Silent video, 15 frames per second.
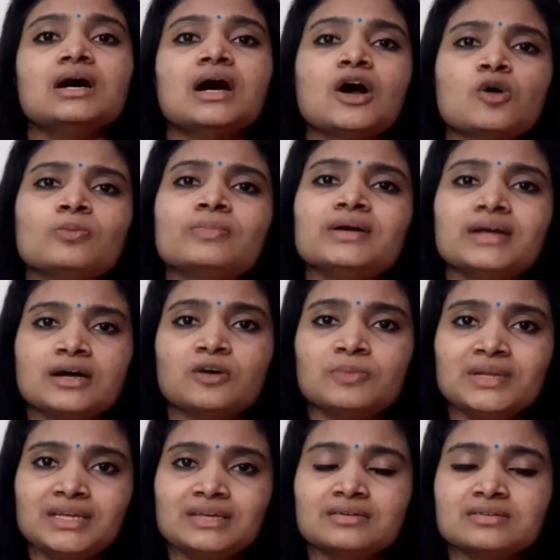how
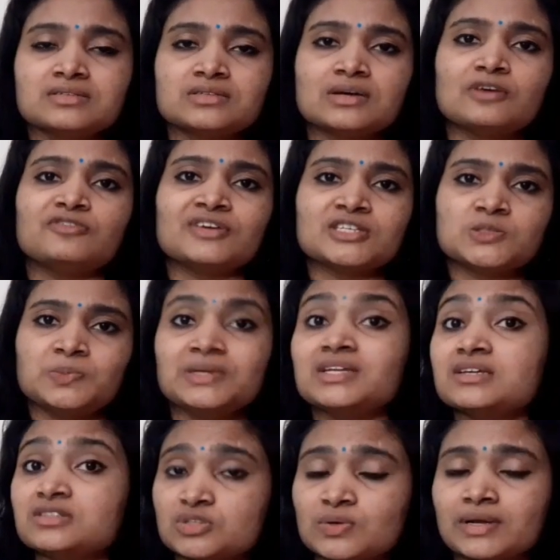many years of
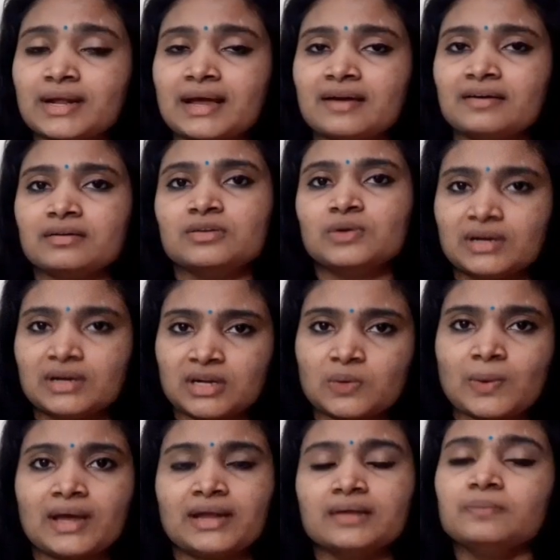experience you are
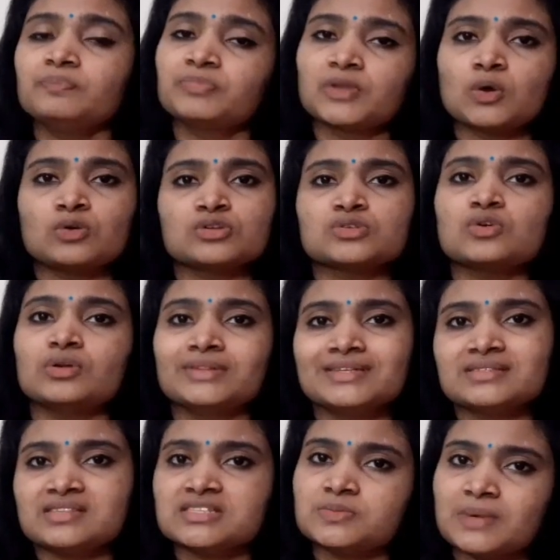requiring. Also, all
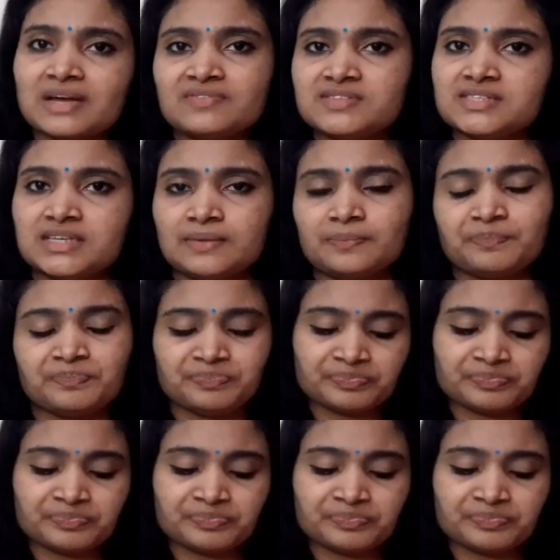these things we have seen.